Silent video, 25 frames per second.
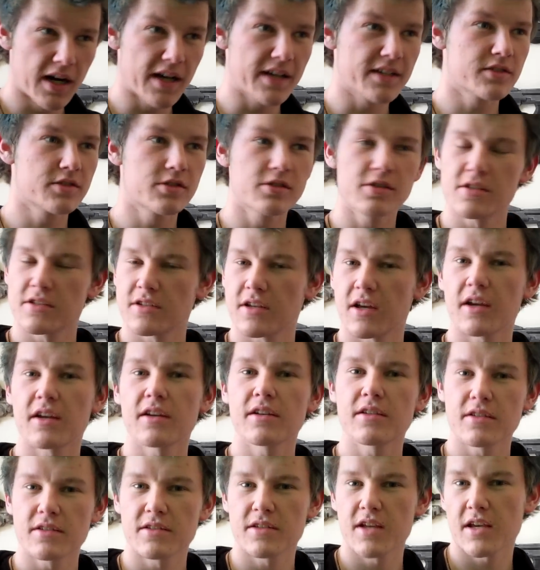I
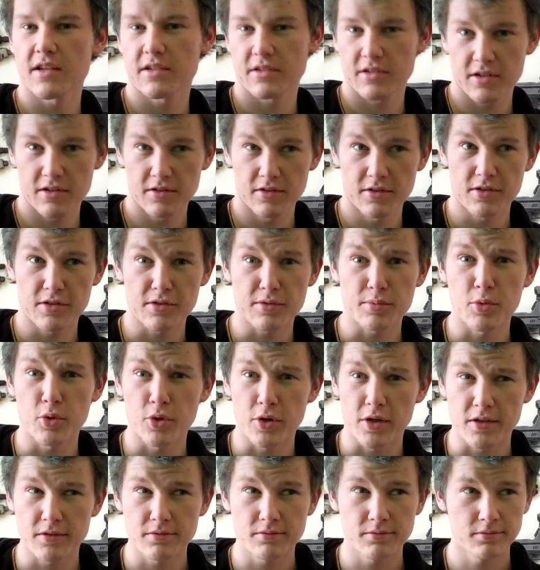decided to test it this
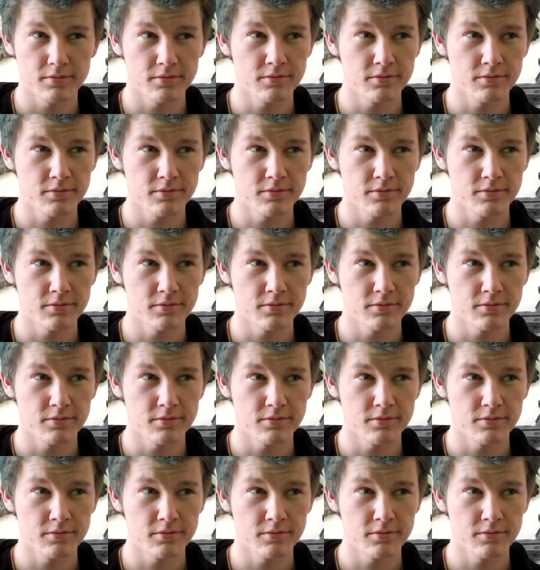morning.